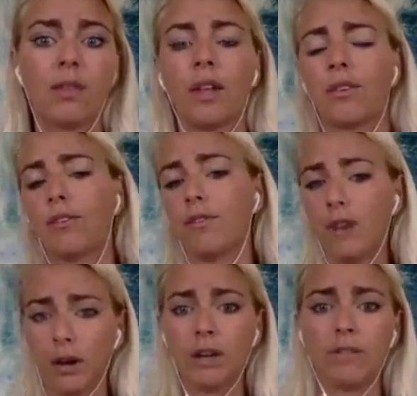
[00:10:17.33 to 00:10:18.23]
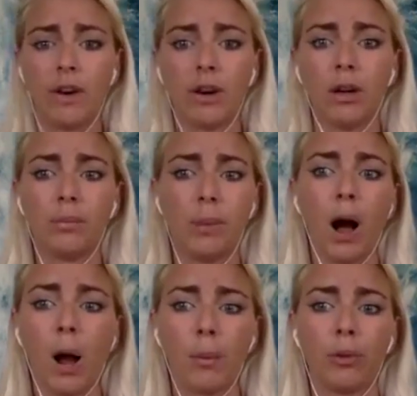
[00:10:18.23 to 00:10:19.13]
That's a very, very
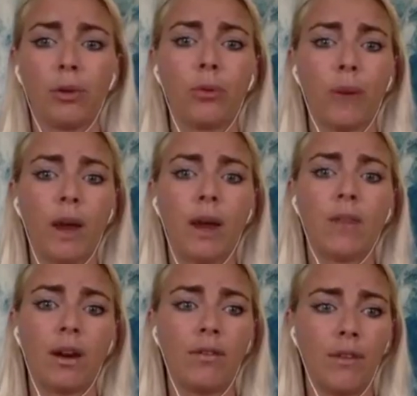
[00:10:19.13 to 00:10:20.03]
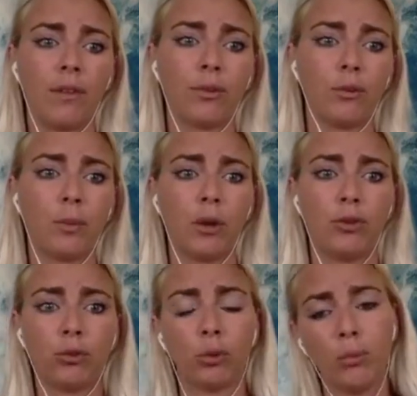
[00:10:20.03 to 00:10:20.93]
popular way that invasive
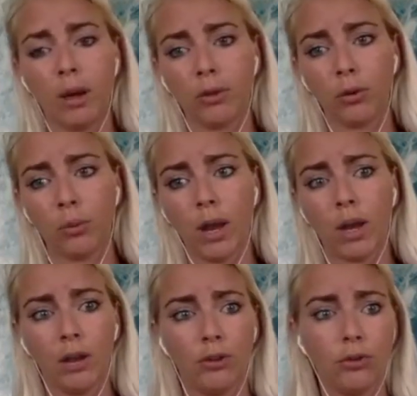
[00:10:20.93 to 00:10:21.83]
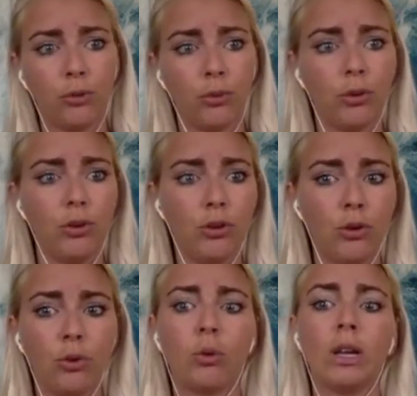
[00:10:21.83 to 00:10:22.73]
species will make their way into a
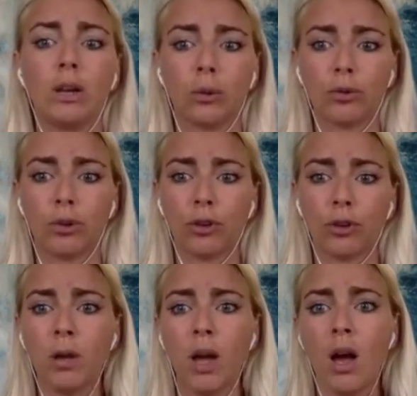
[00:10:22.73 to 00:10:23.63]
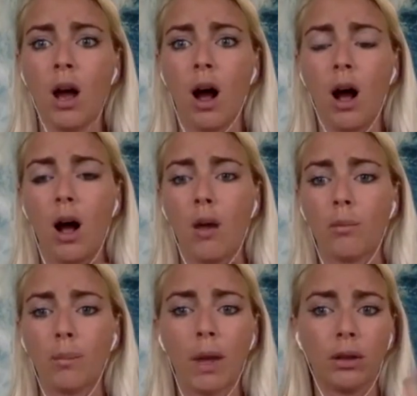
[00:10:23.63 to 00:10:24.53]
new ecosystem.
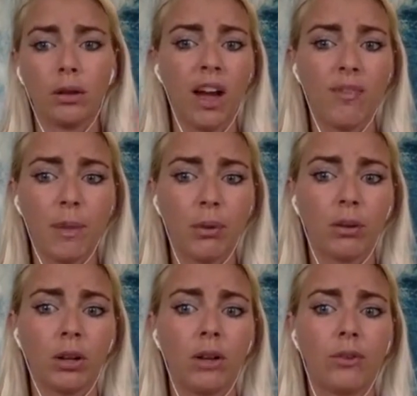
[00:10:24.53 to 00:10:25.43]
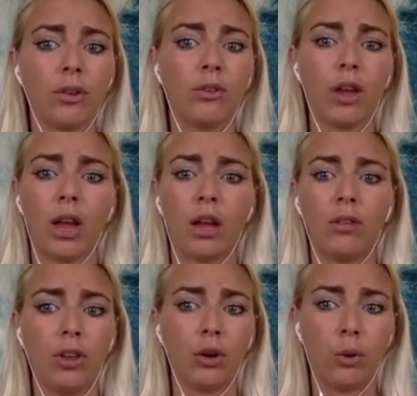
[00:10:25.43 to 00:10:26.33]
Live bait releases and
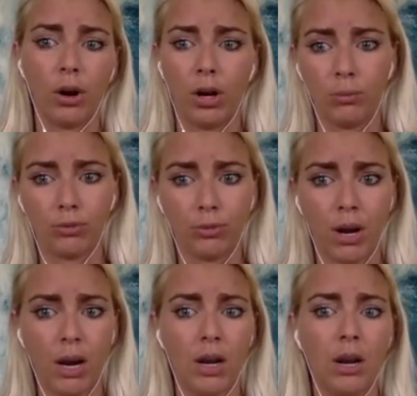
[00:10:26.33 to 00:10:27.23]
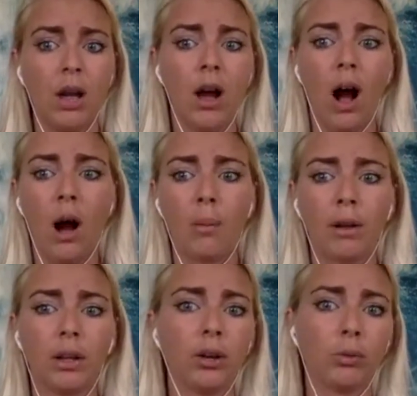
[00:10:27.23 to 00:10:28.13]
the aquarium trade,
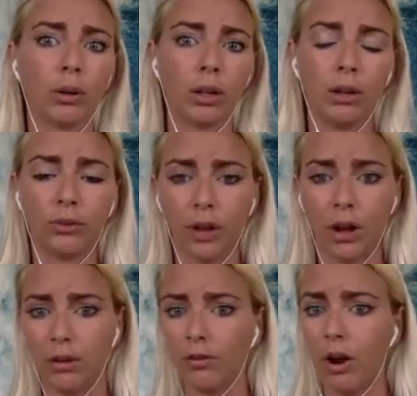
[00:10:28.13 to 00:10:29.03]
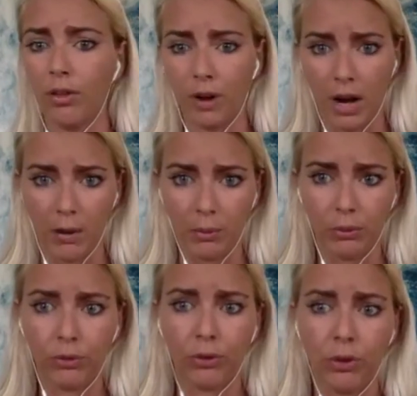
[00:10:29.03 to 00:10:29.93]
illegal release of other
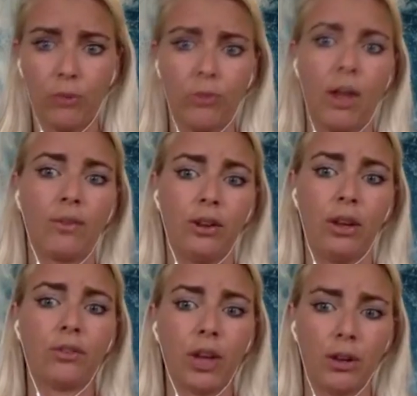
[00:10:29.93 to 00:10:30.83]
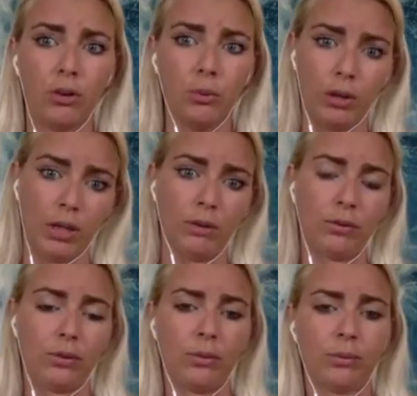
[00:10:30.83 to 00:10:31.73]
animals. So that's the intended
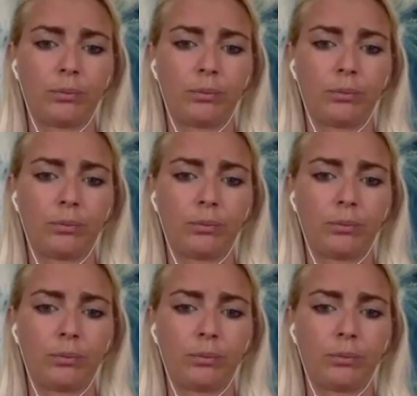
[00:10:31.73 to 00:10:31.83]
release.